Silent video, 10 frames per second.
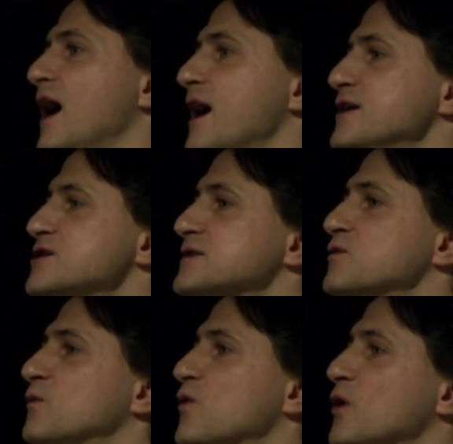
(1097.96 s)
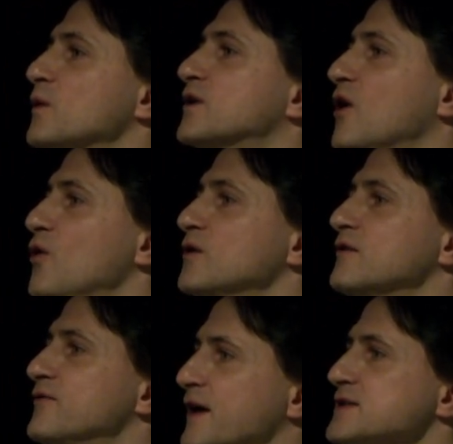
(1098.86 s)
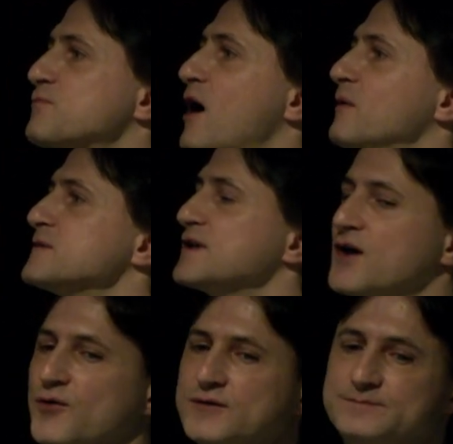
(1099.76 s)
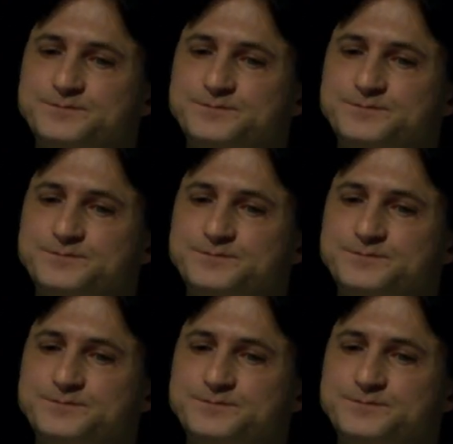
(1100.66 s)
agents will work with code and fix problems in code.